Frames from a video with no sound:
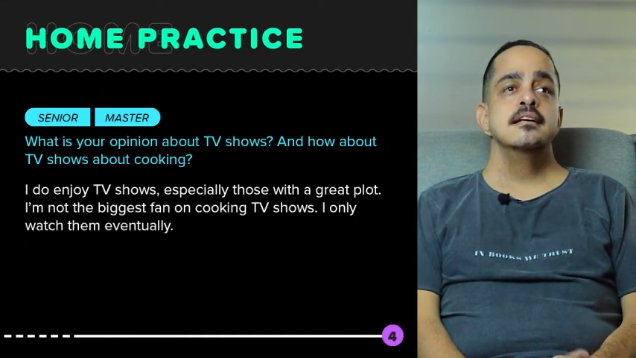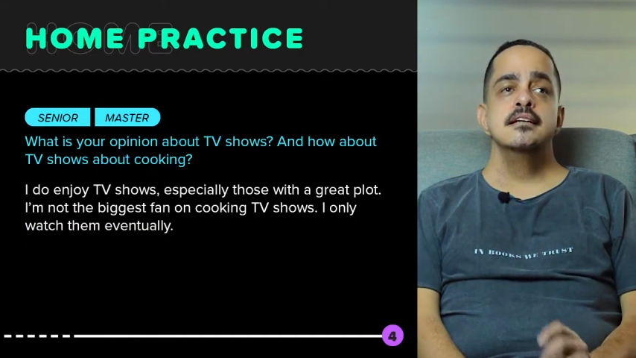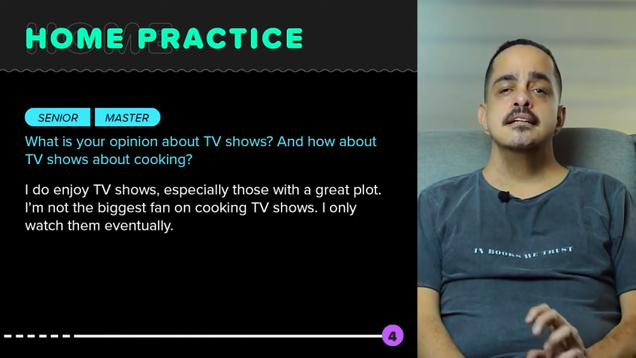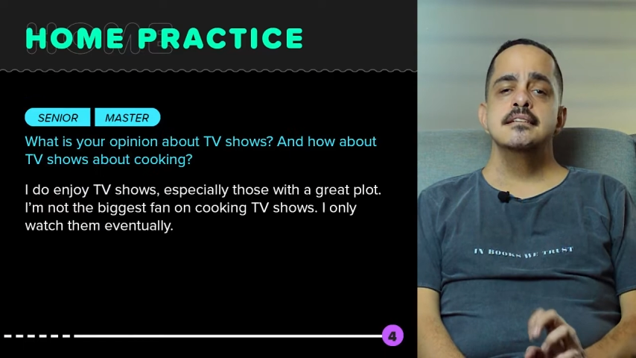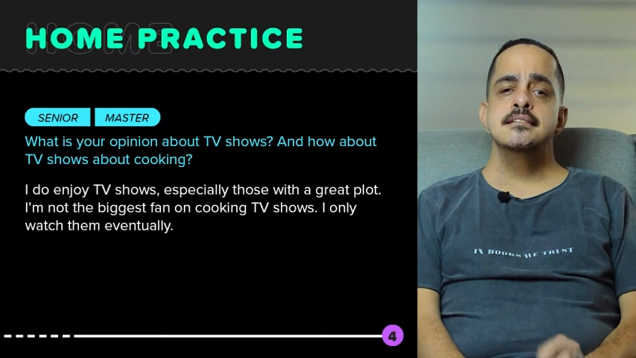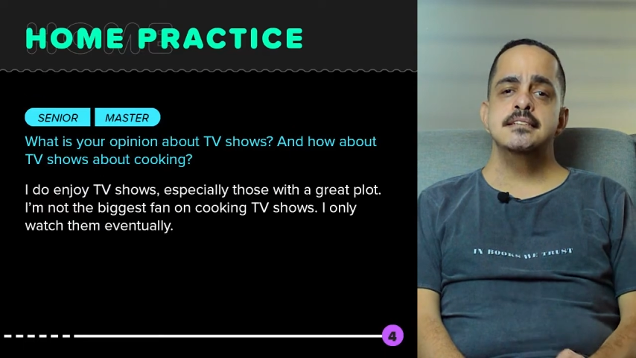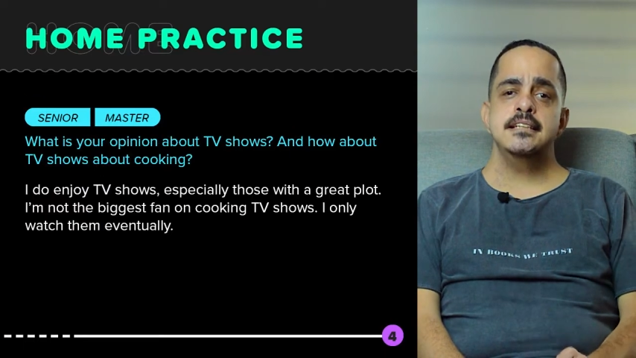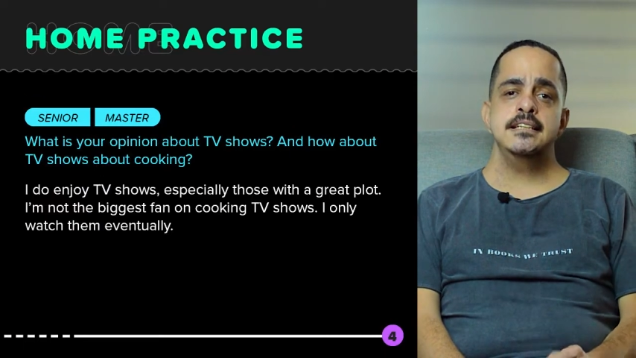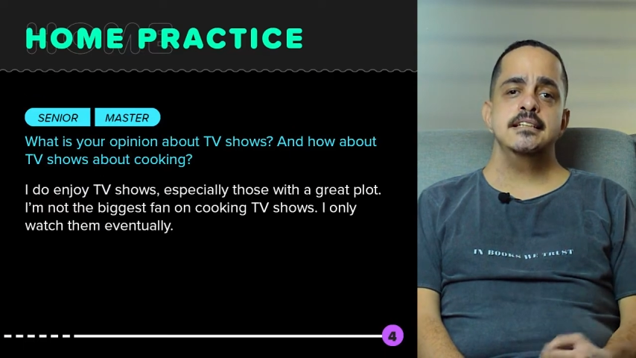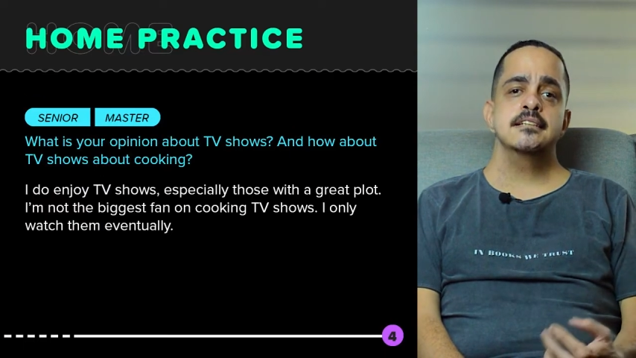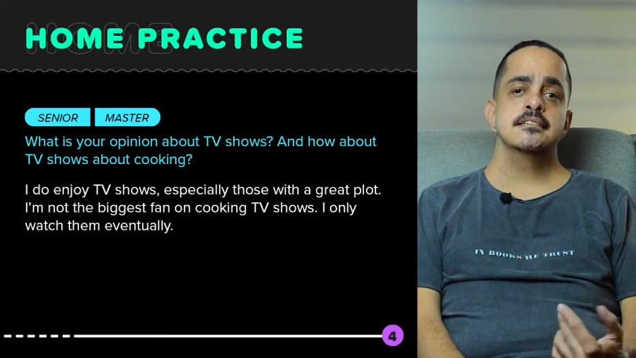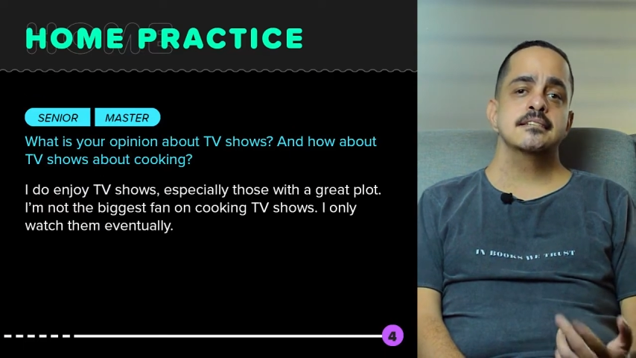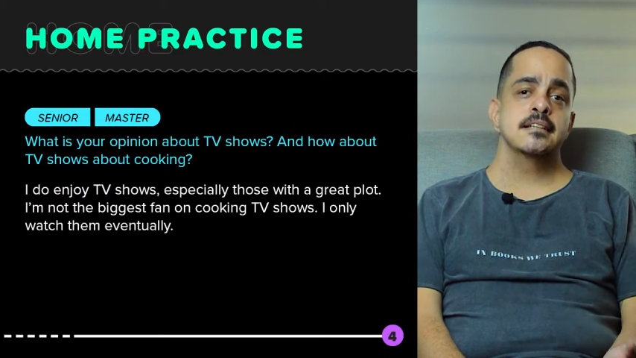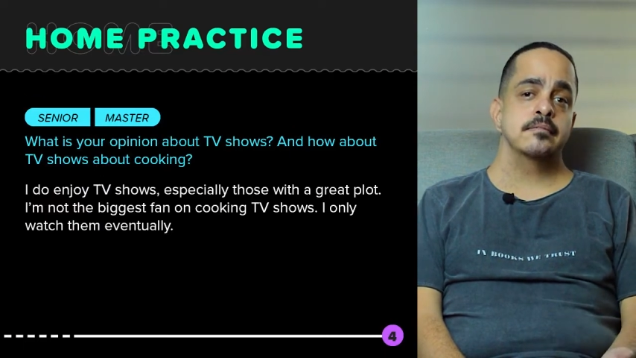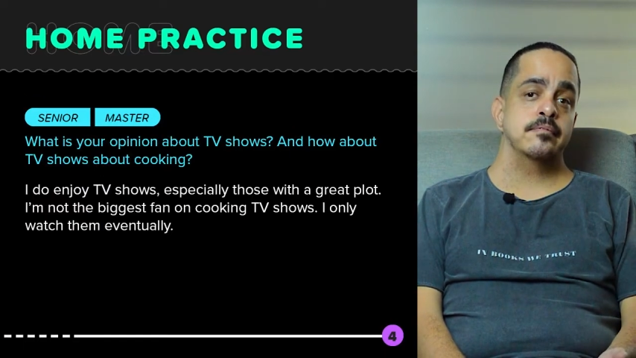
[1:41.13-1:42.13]

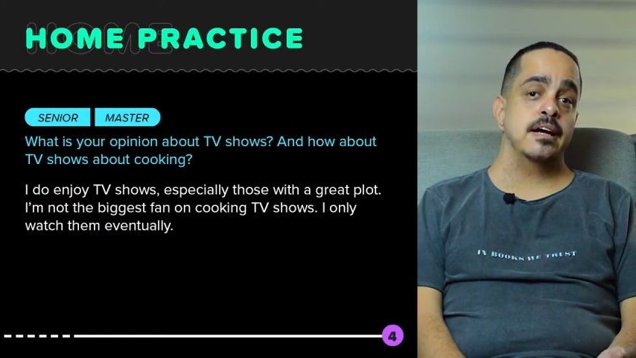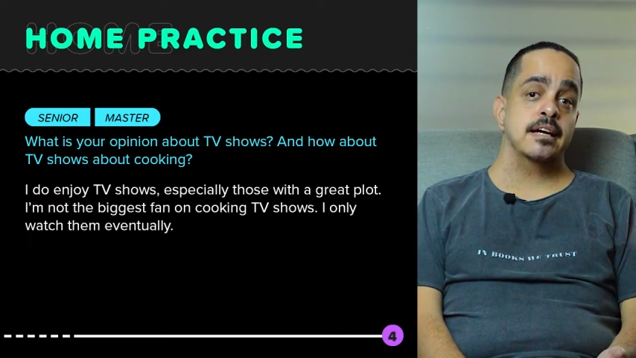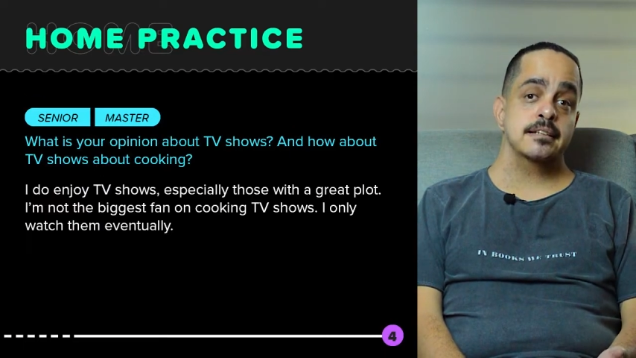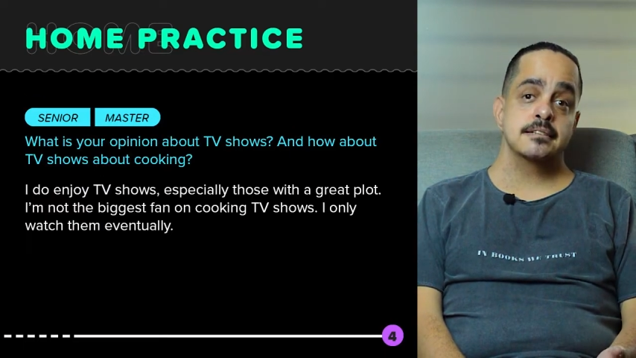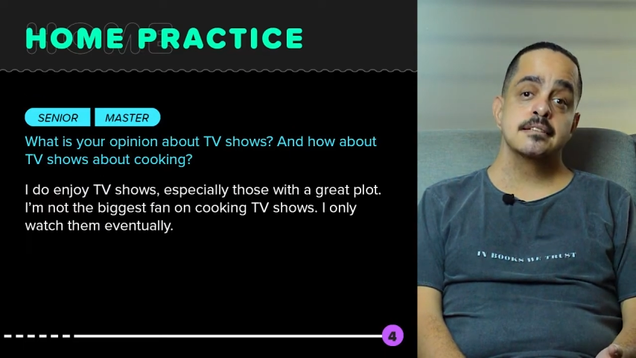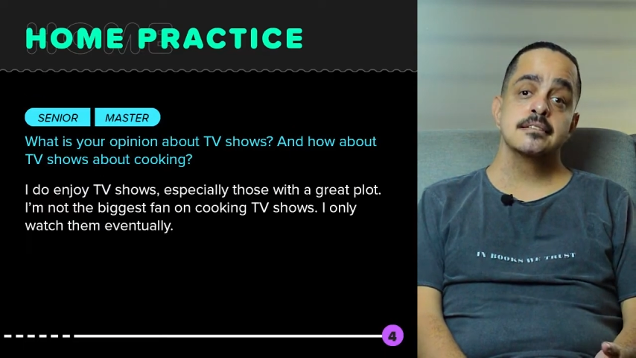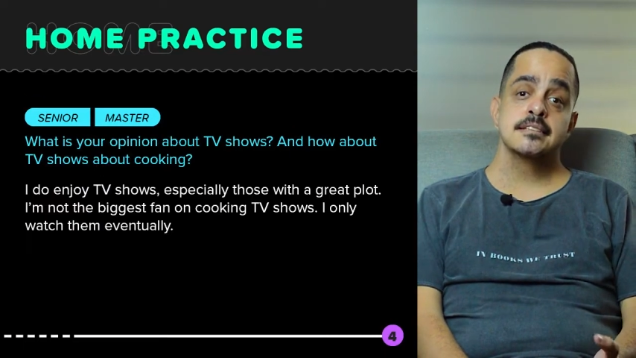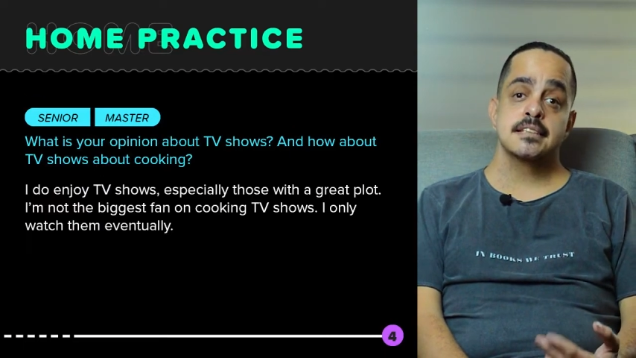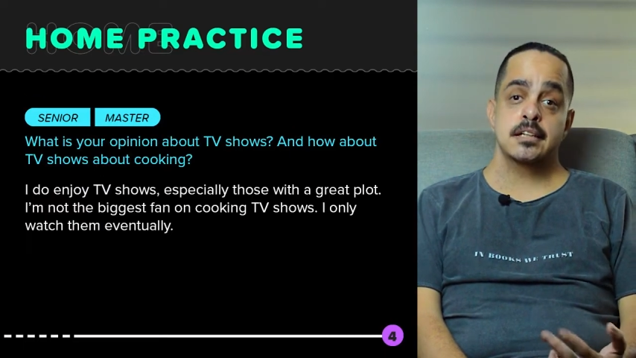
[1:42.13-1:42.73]
Seniors and masters,